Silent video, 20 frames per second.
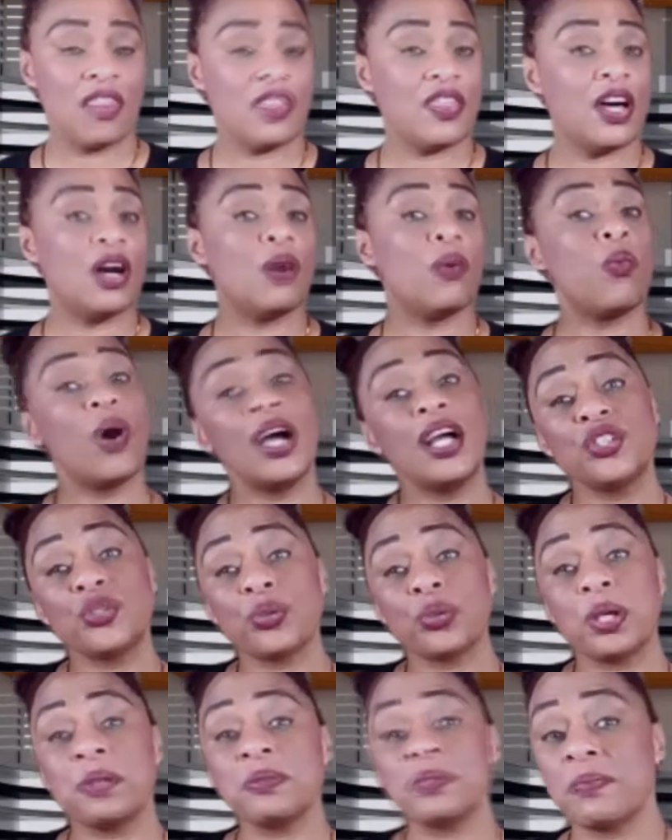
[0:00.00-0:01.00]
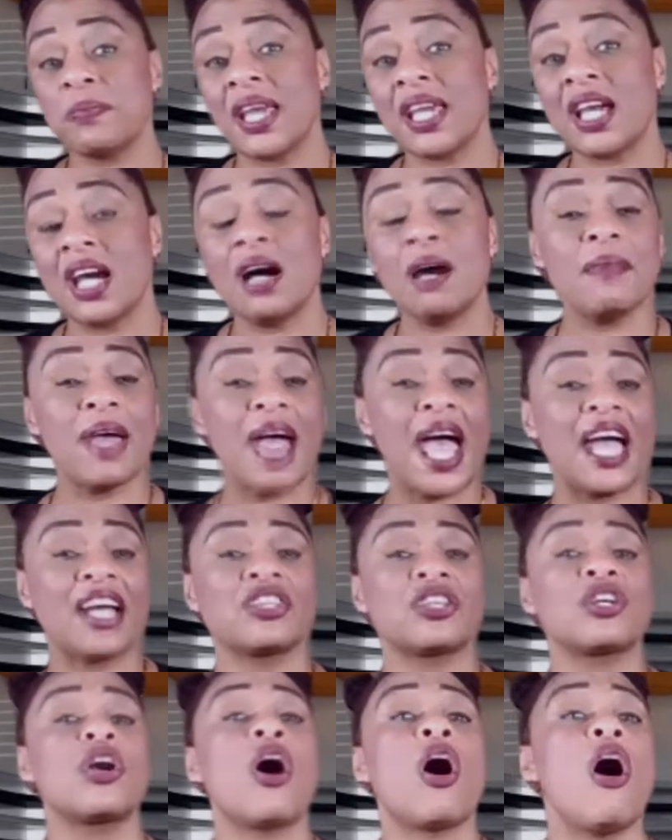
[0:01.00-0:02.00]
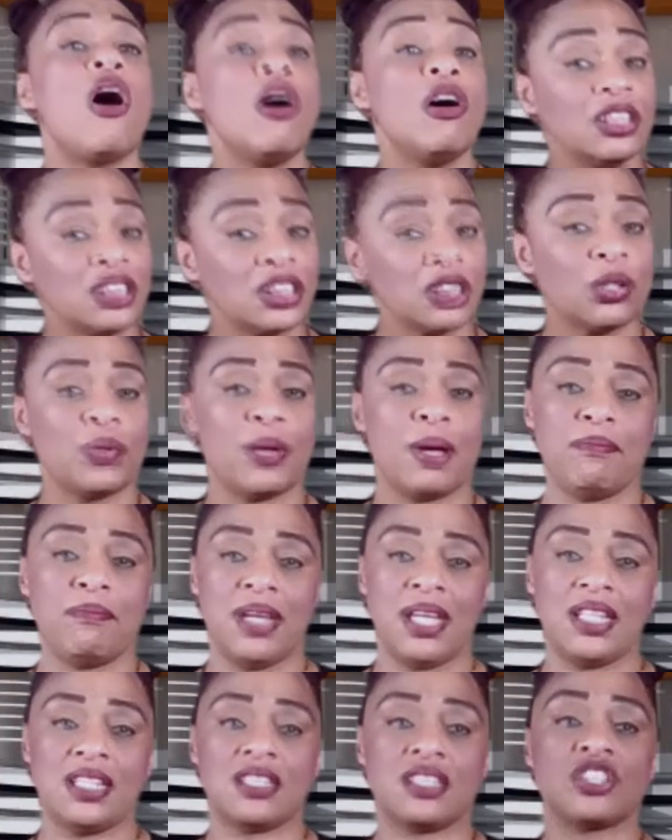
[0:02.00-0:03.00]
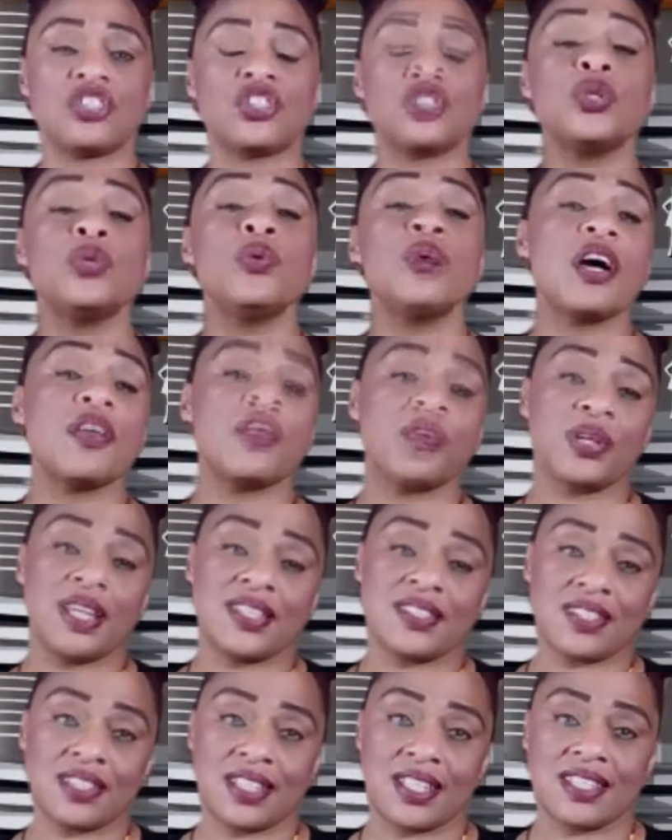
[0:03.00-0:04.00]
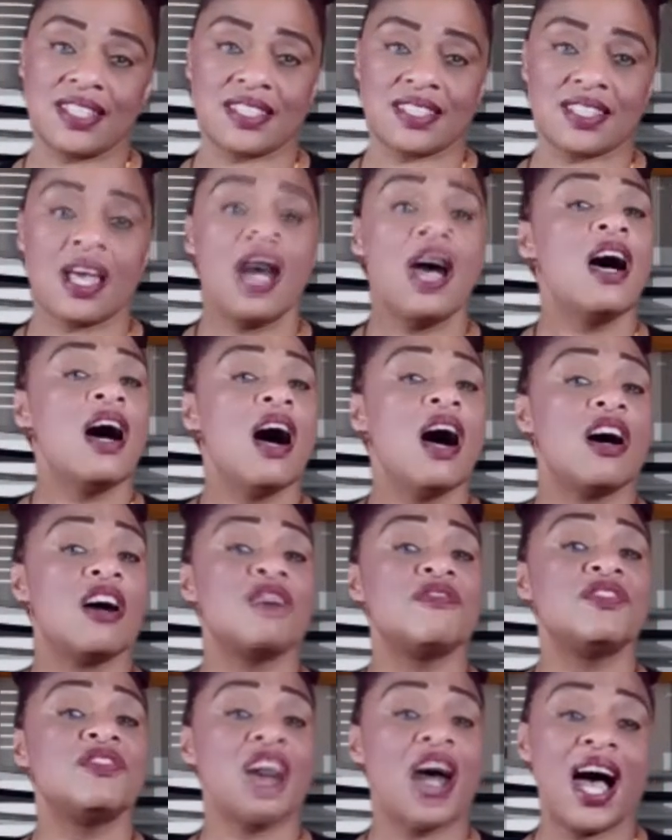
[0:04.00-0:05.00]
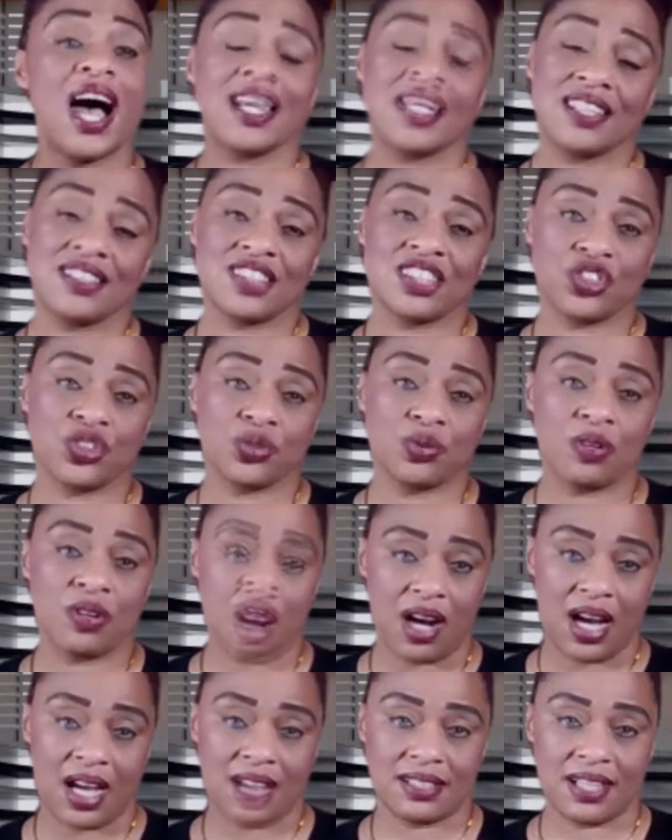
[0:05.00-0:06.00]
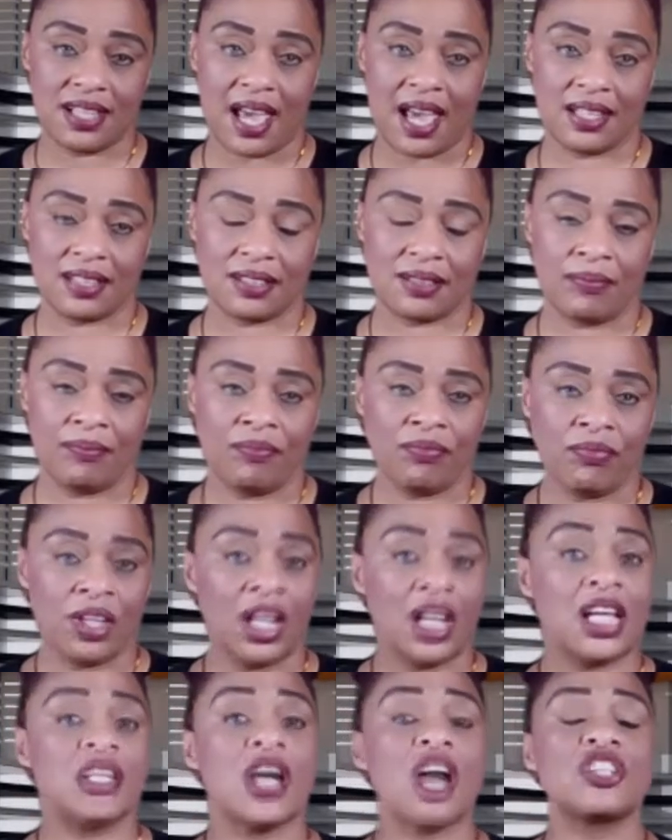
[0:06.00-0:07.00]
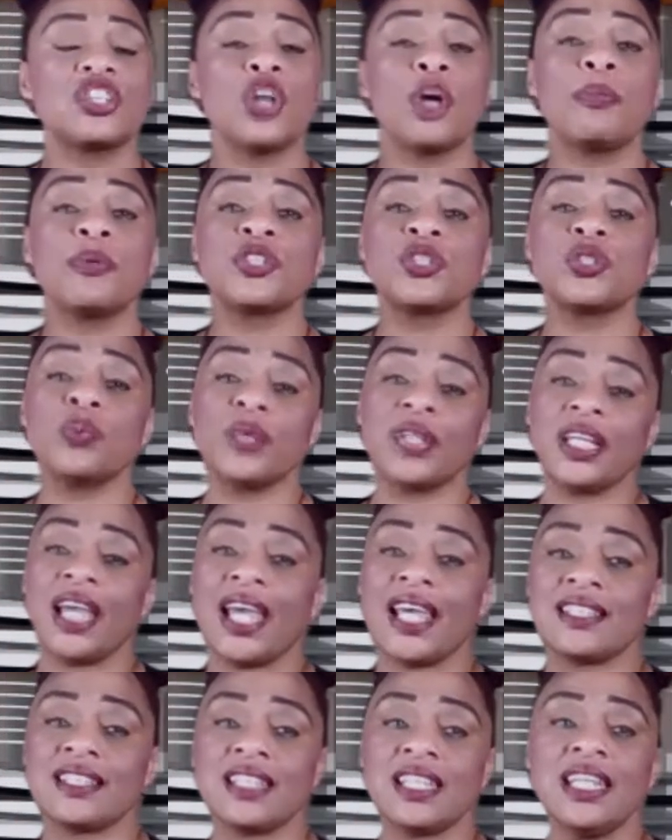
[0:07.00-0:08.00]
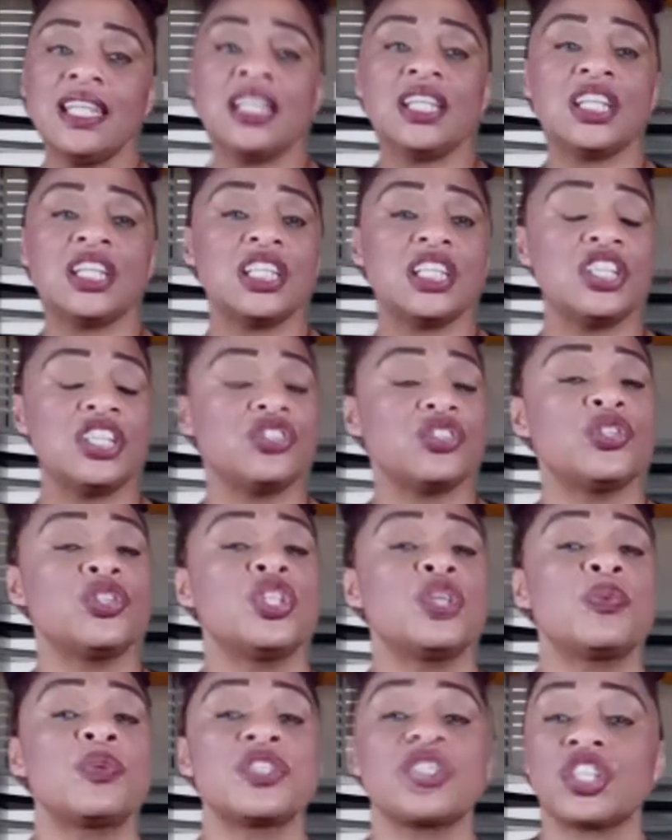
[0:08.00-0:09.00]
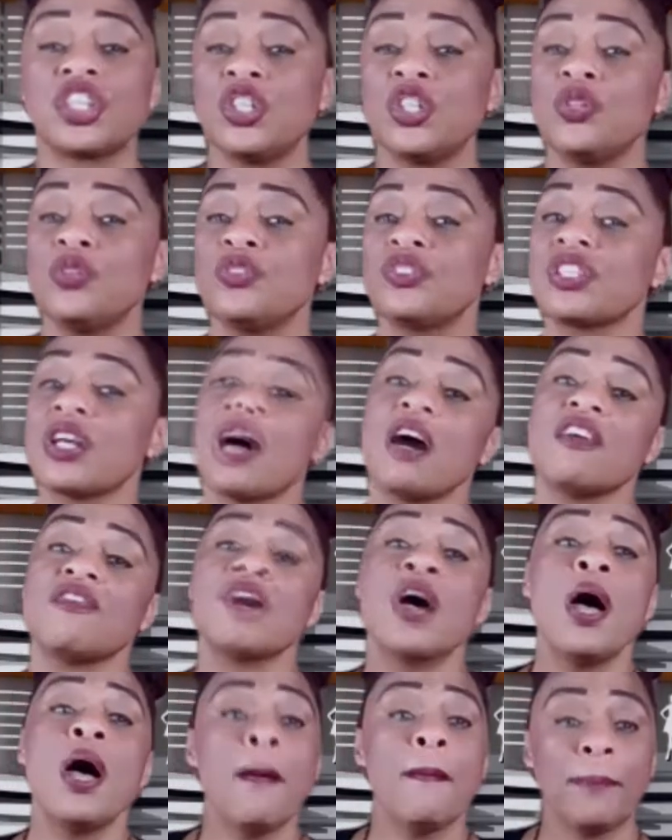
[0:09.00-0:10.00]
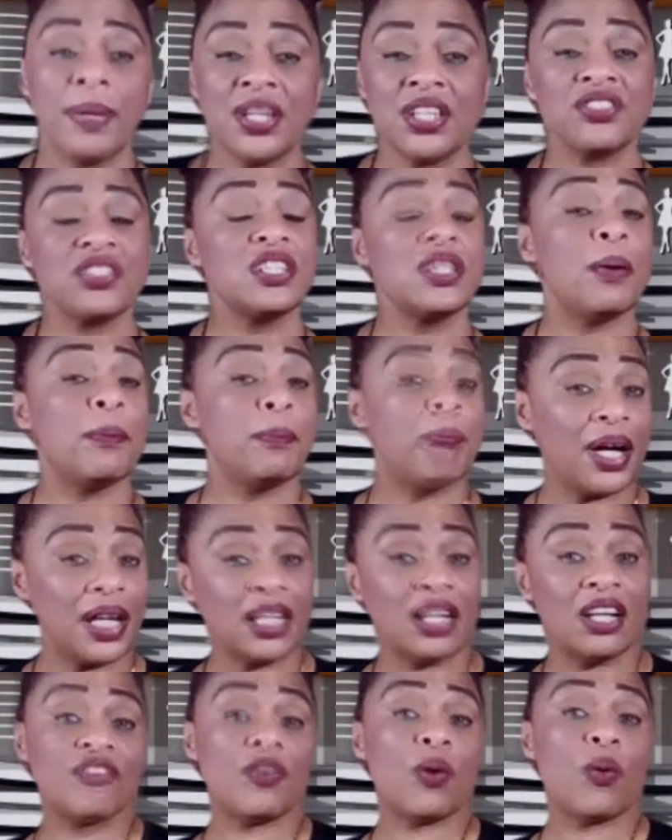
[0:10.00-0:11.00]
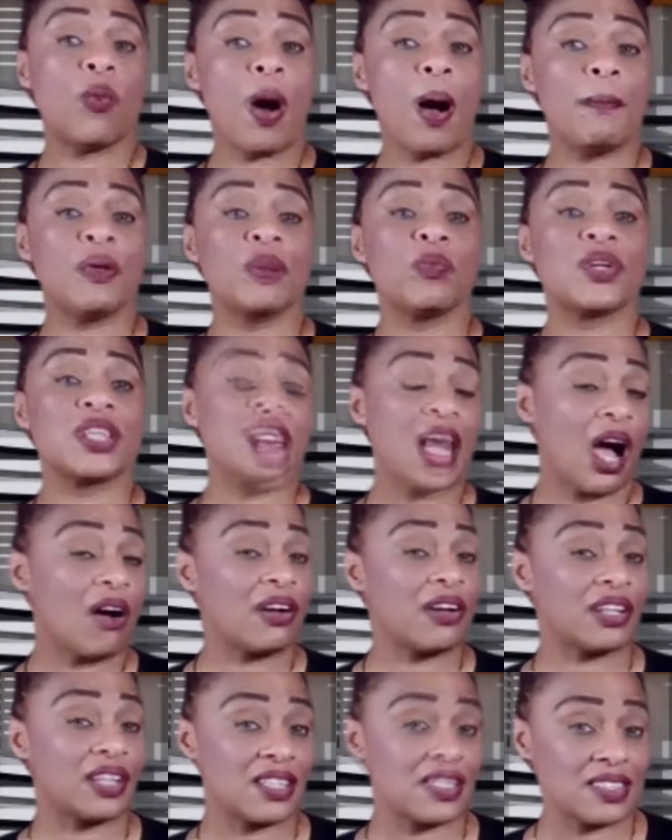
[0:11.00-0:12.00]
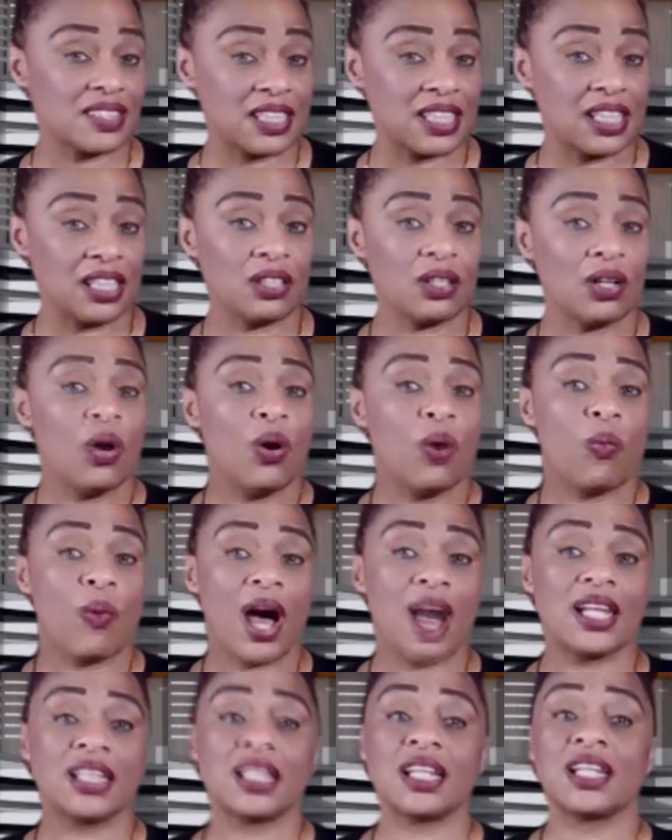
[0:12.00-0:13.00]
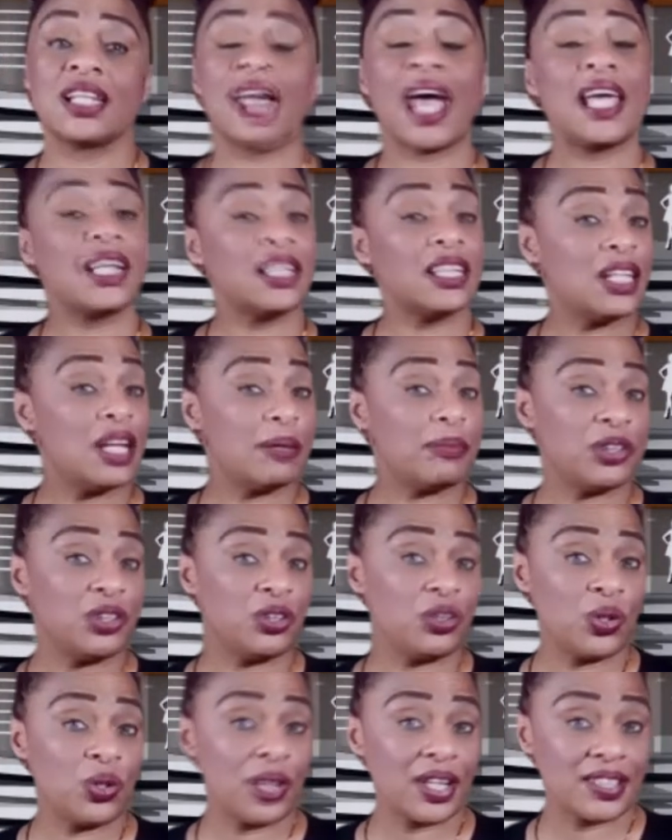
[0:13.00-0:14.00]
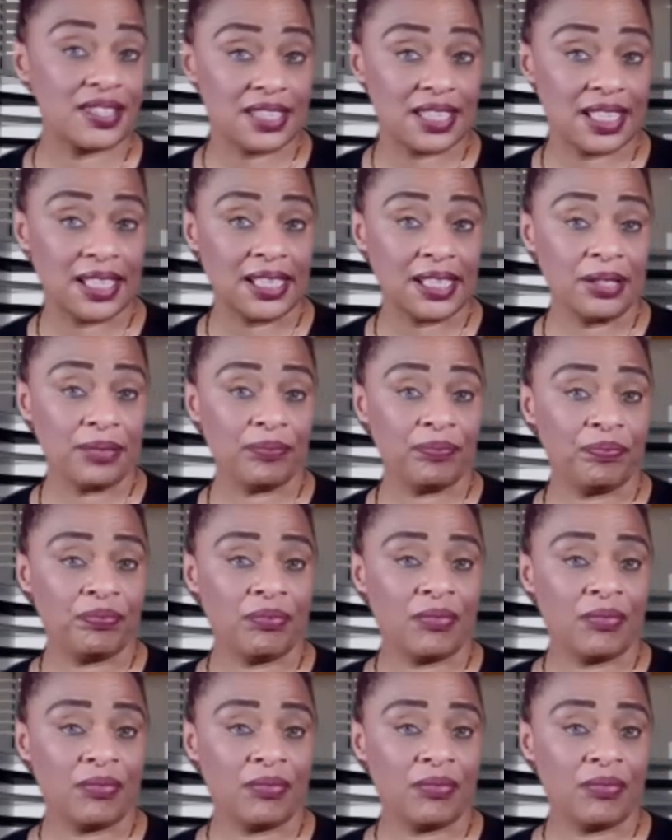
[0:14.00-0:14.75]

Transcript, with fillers: The What Dreams May Come actor also admitted to two other incidents of non consensual contact. In October 2018, Gooding Jr. was accused of pinching the butt of a woman without her consent while at a nightclub in New York City.